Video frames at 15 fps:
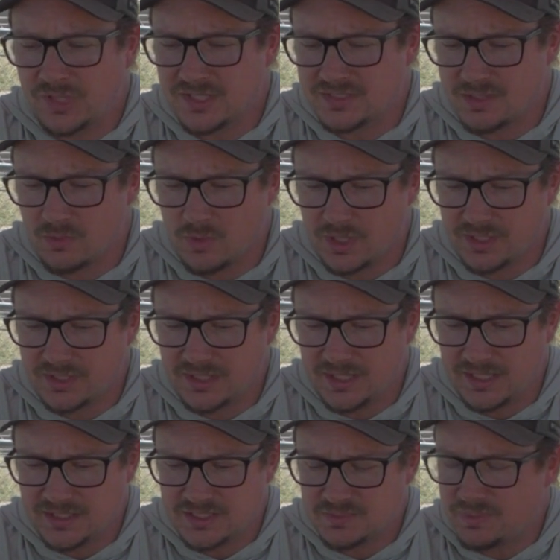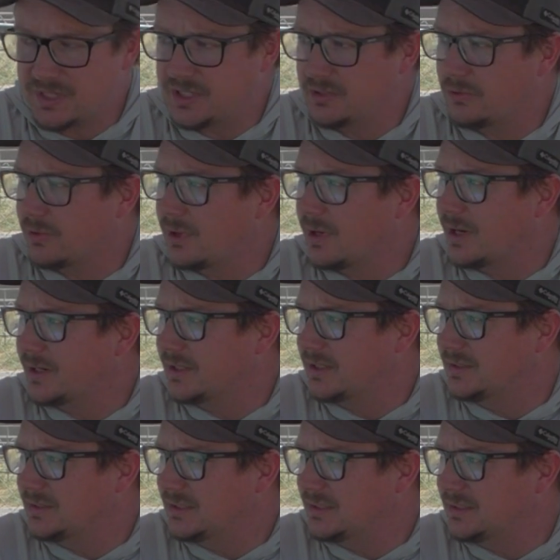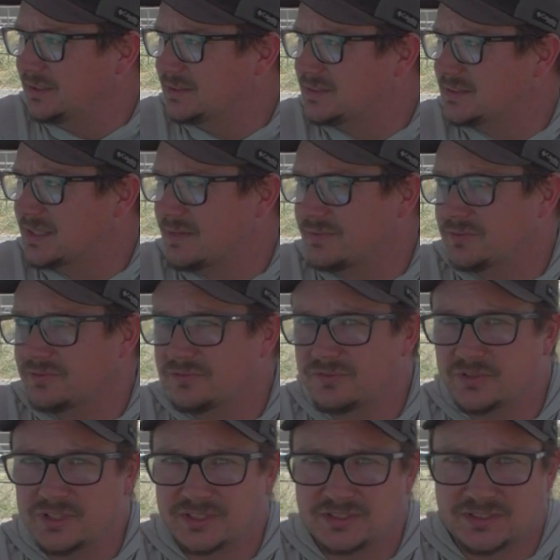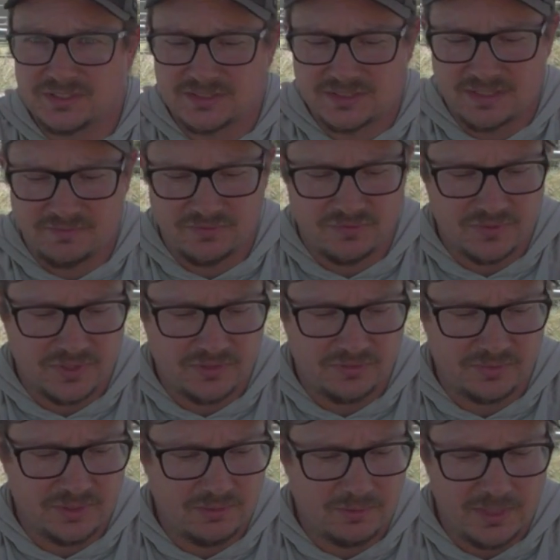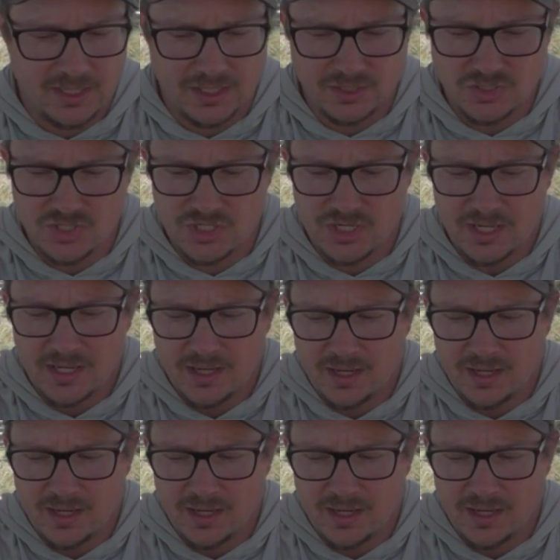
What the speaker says: is I wanted a spinning rod in the 7 foot to 7'3" range,